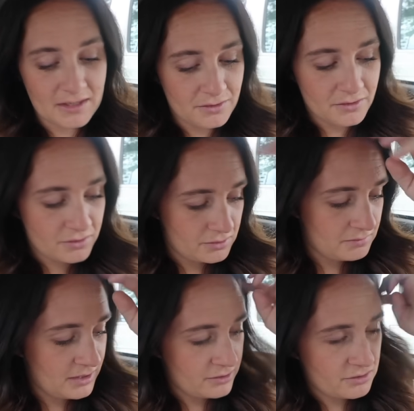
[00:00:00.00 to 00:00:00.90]
now though, so I'm
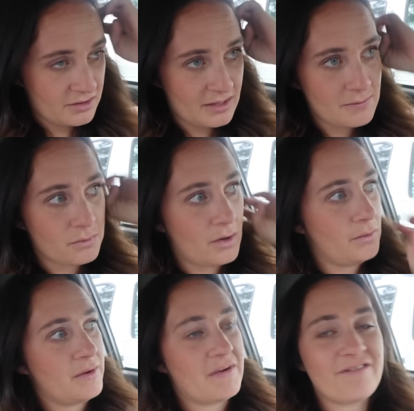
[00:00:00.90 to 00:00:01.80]
letting her sleep while
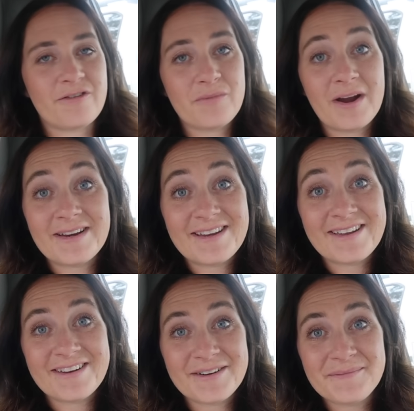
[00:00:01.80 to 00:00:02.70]
we wait for Bryan to
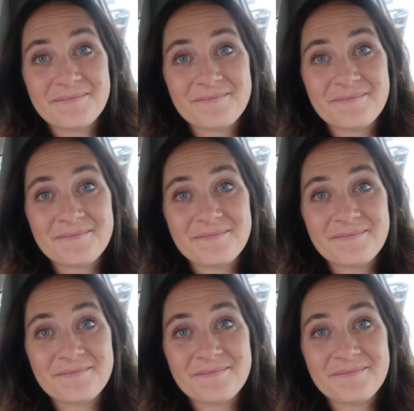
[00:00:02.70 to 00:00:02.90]
get here.